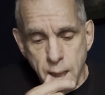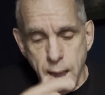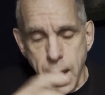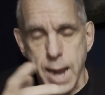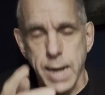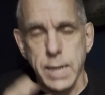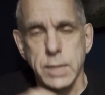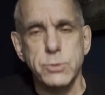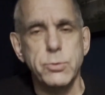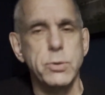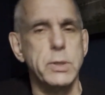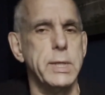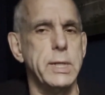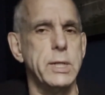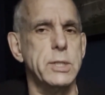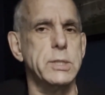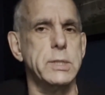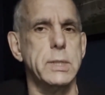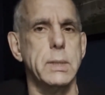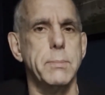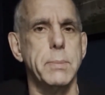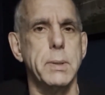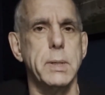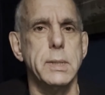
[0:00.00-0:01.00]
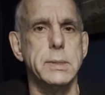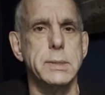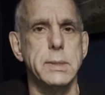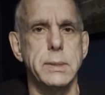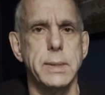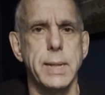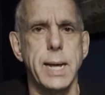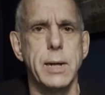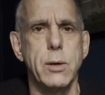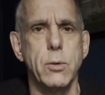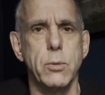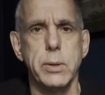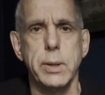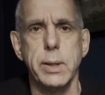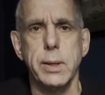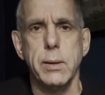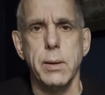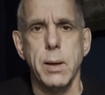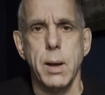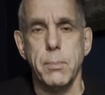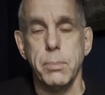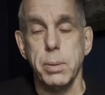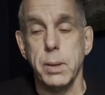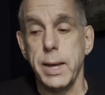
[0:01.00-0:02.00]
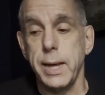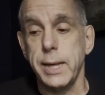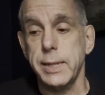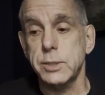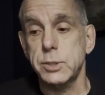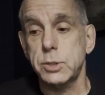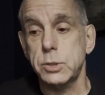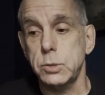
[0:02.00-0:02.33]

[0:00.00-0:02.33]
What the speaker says: And it's really interesting because it not only applies